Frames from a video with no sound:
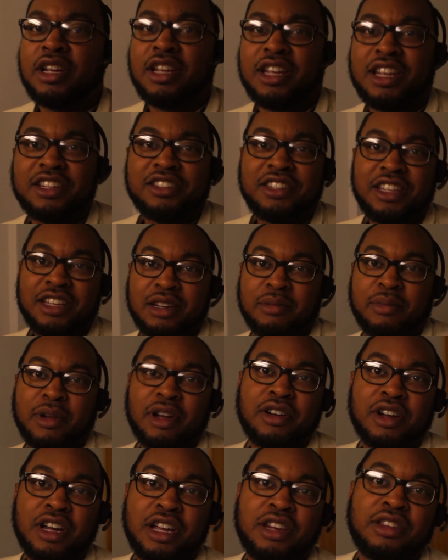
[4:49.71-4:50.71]
He's thinking
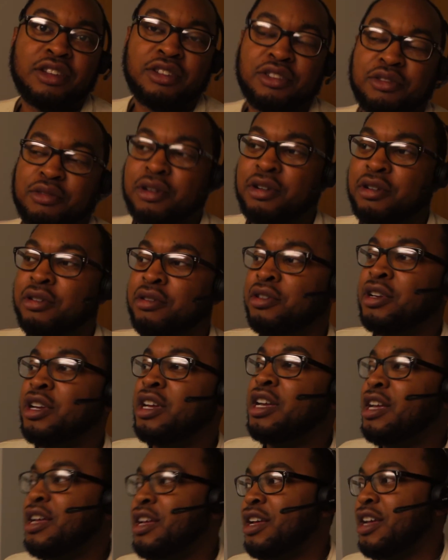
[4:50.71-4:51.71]
about getting the drone.
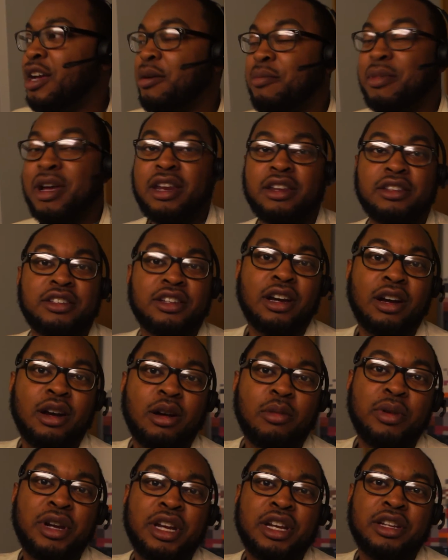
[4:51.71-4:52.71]
I'm headed to
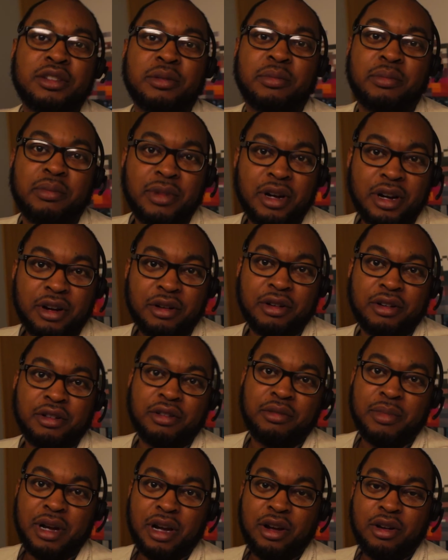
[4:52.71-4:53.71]
Albany
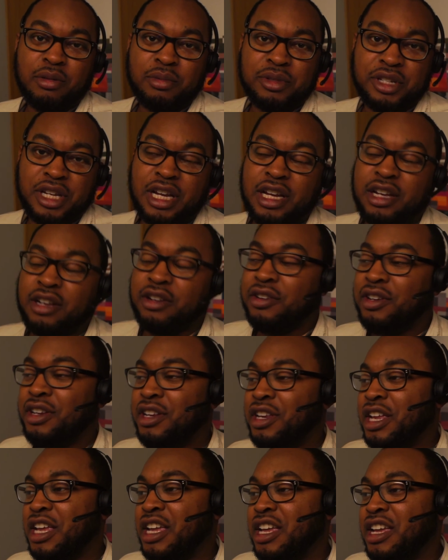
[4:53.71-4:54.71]
tomorrow, my hometown,
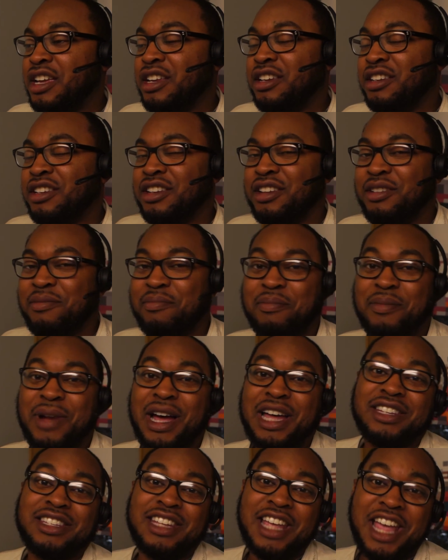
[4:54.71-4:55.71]
and
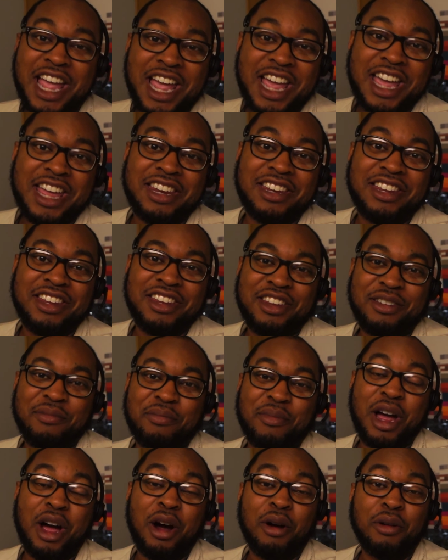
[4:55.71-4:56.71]
my dad
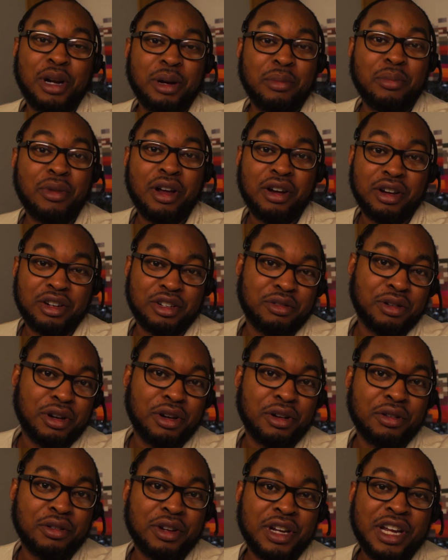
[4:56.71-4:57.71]
already bought a
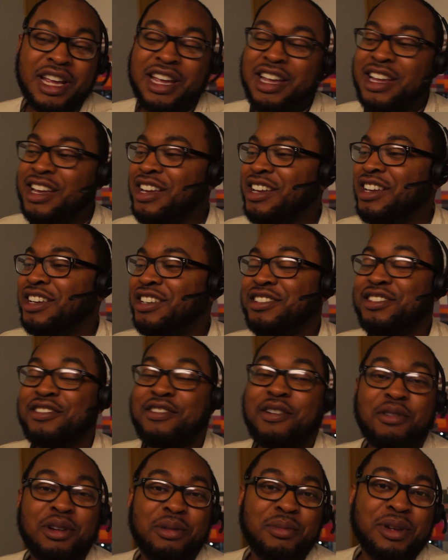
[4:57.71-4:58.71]
drone. So
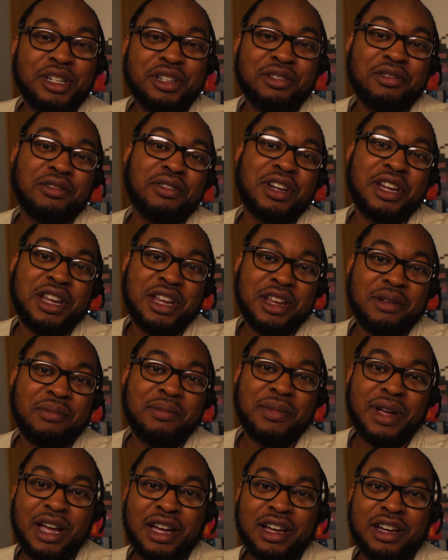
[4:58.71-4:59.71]
I'm gonna be showing
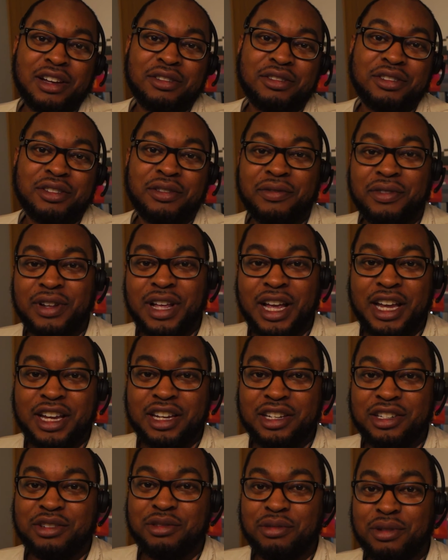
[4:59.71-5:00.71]
him how to fly
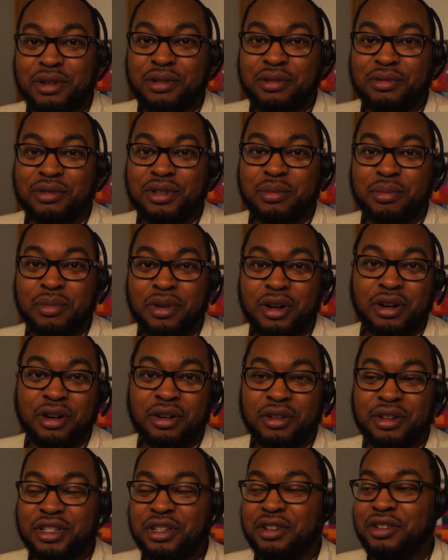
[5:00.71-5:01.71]
his drone
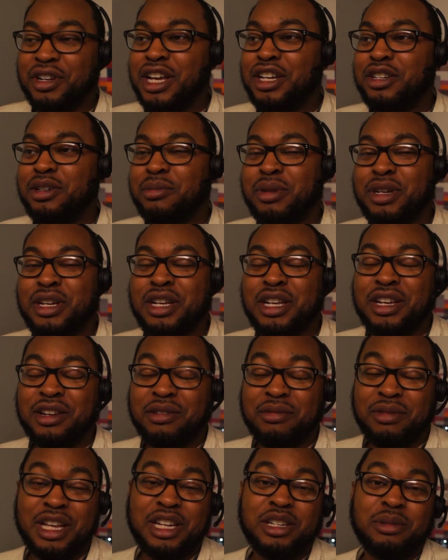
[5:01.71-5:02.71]
tomorrow. So that should be
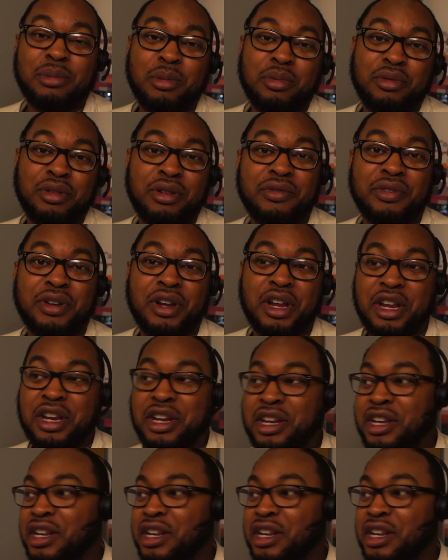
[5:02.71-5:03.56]
pretty fun.